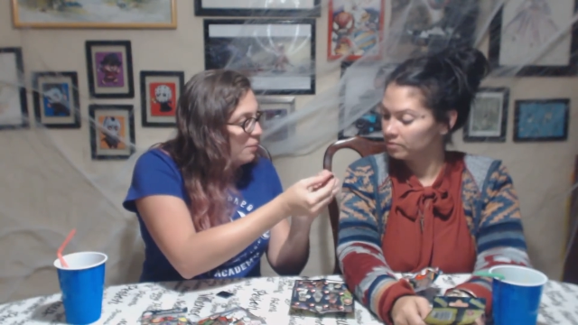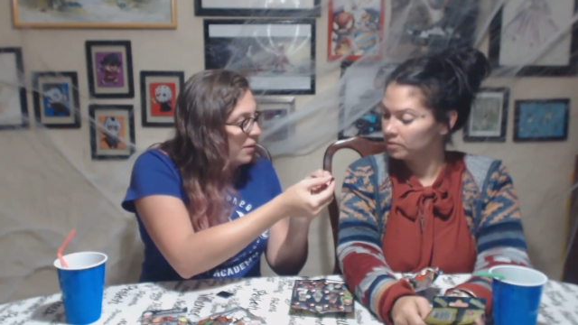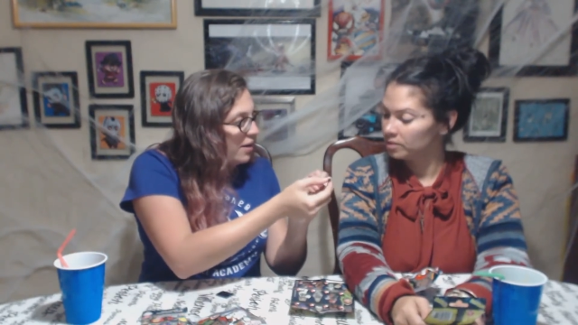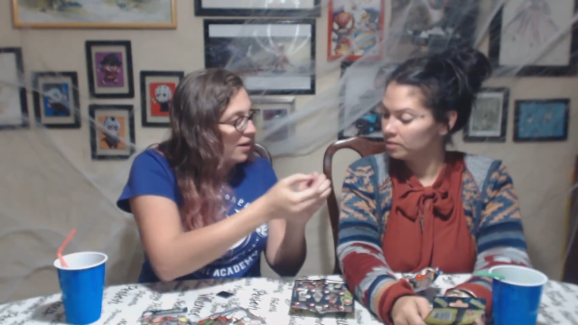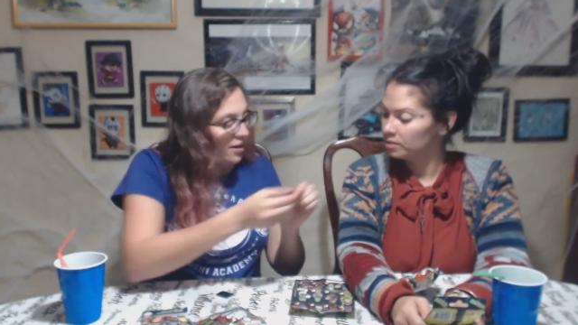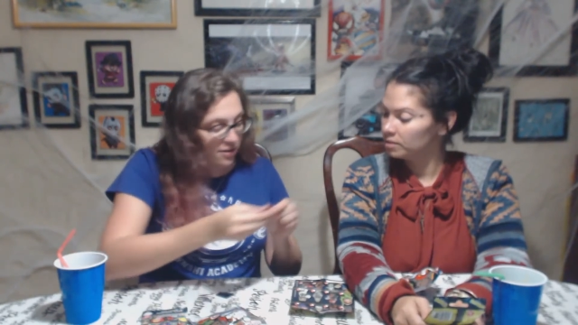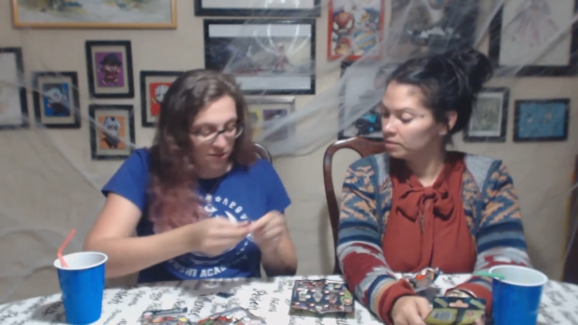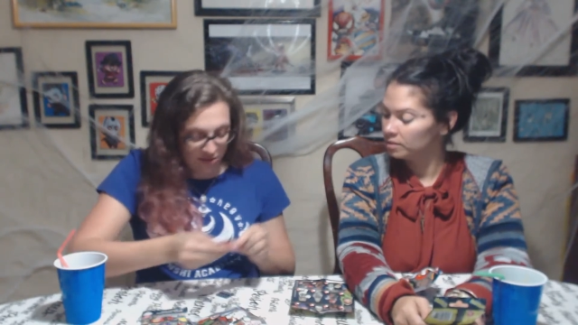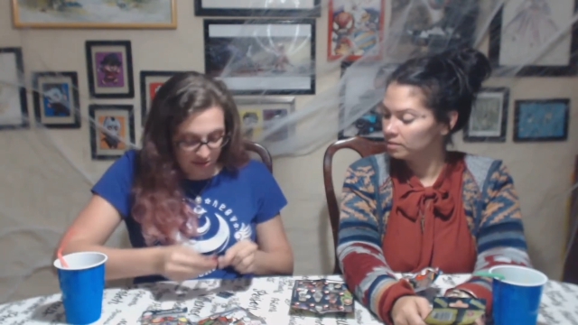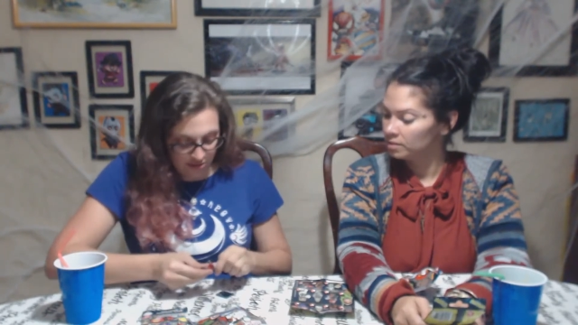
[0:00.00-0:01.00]
Speaker 1: a peg leg.
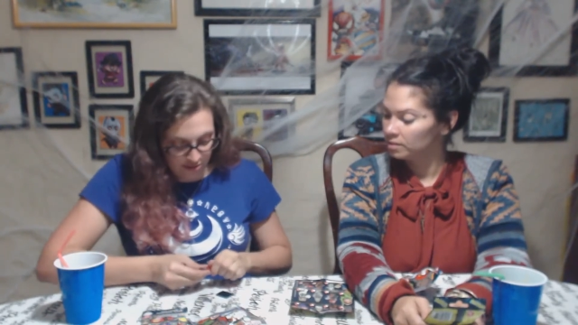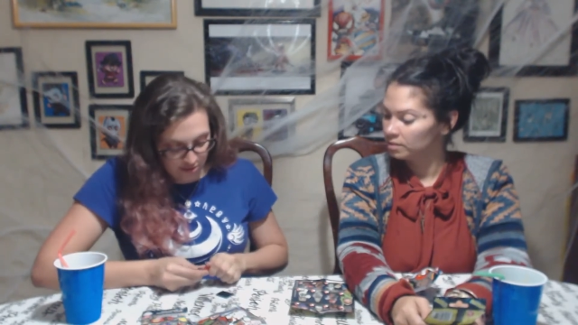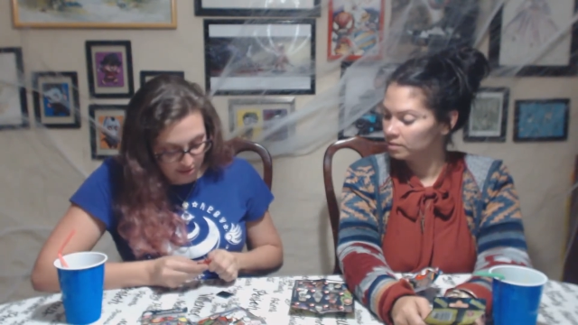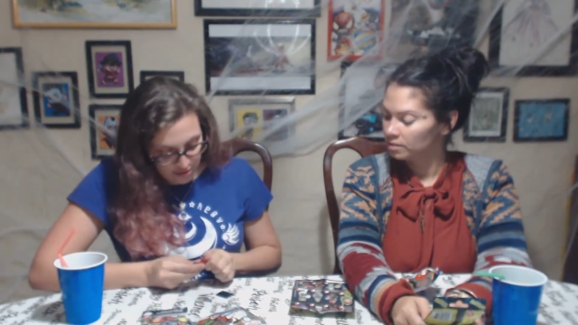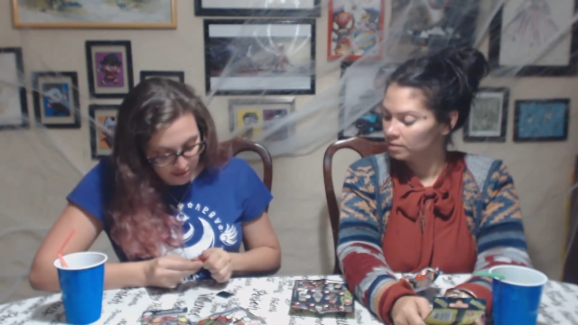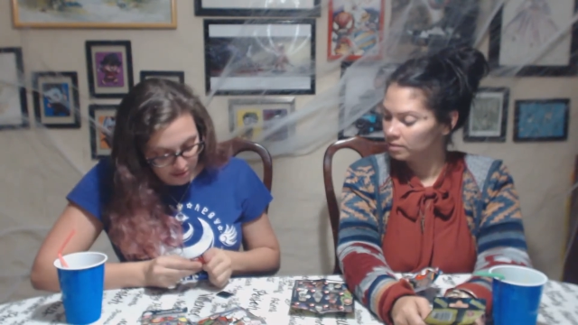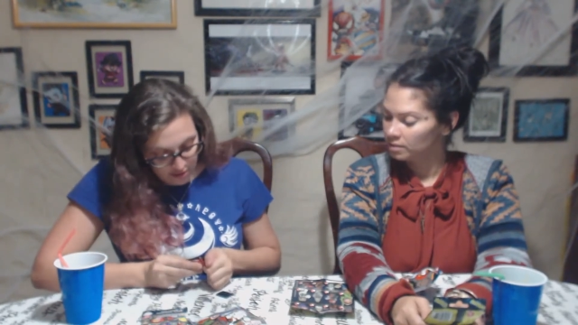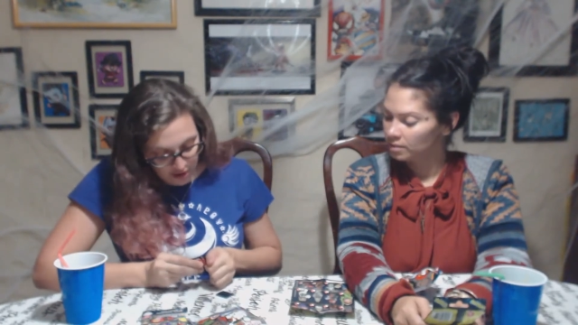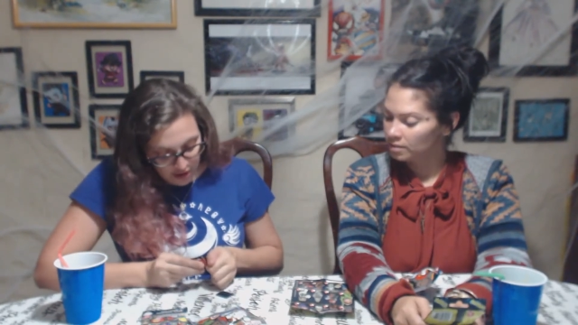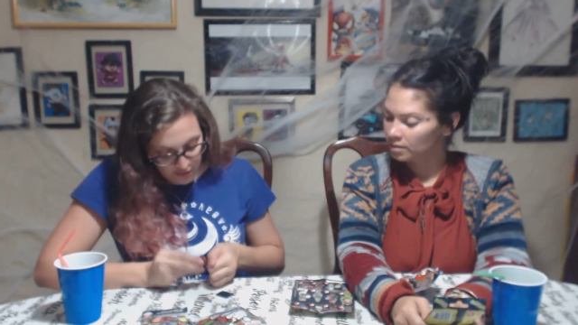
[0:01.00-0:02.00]

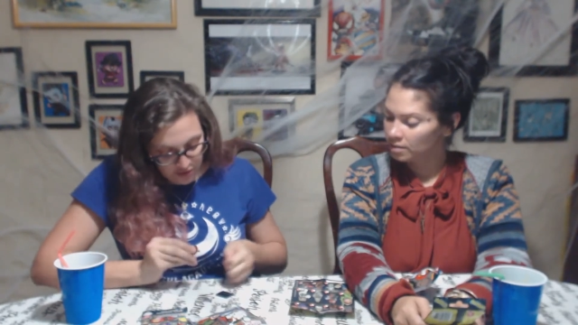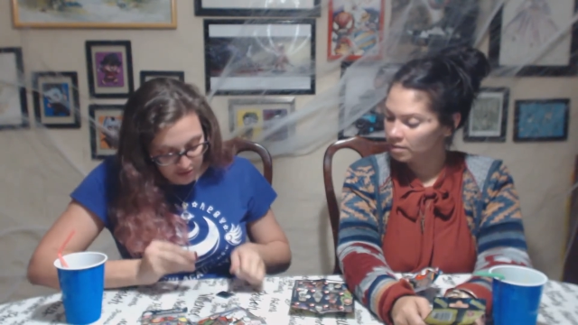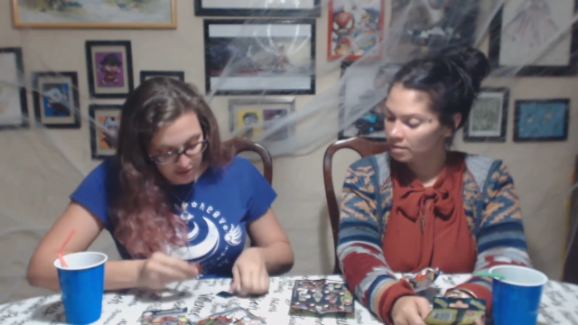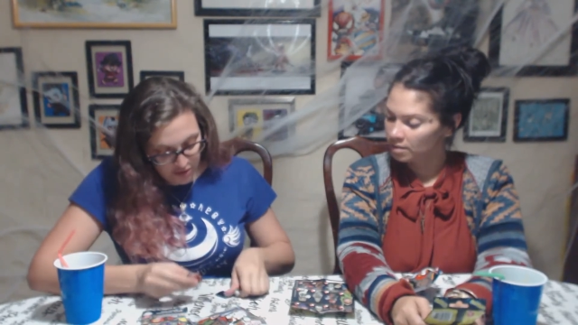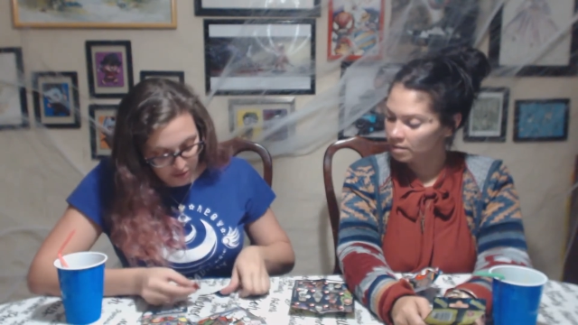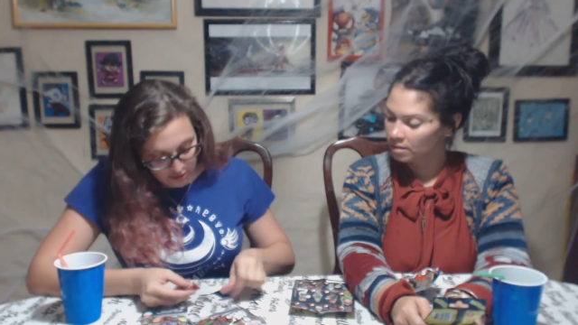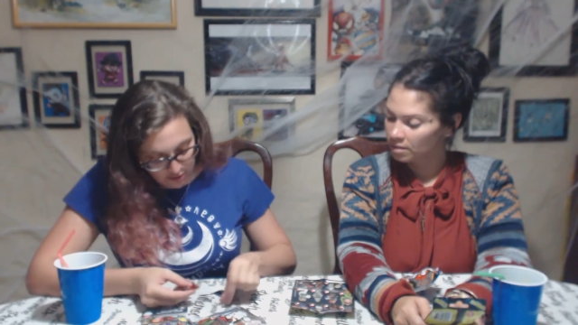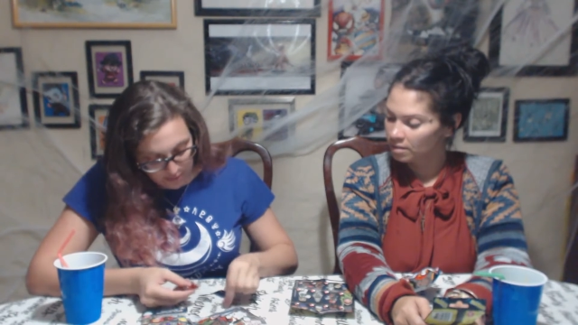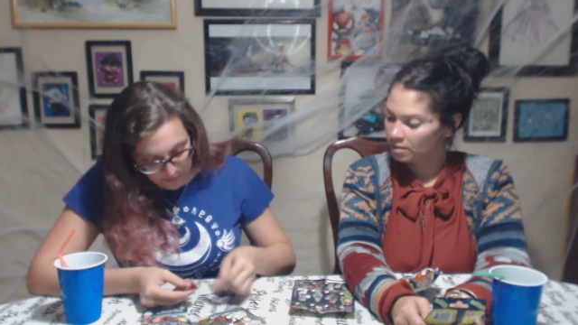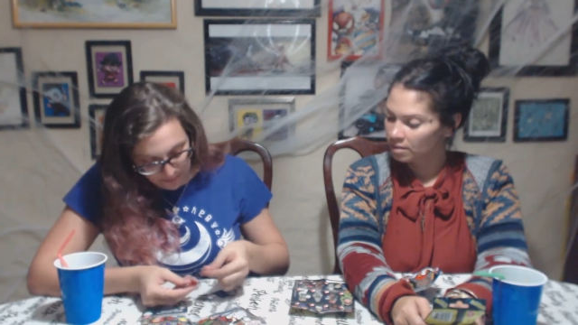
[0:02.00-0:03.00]
Love the
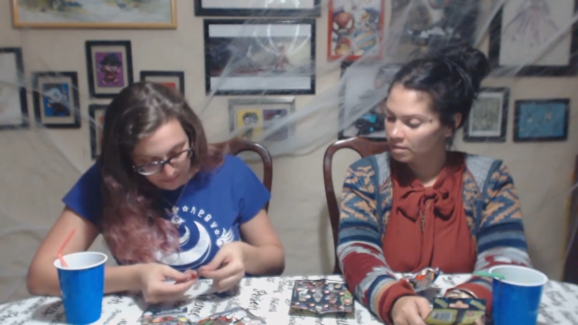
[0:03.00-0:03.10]
details.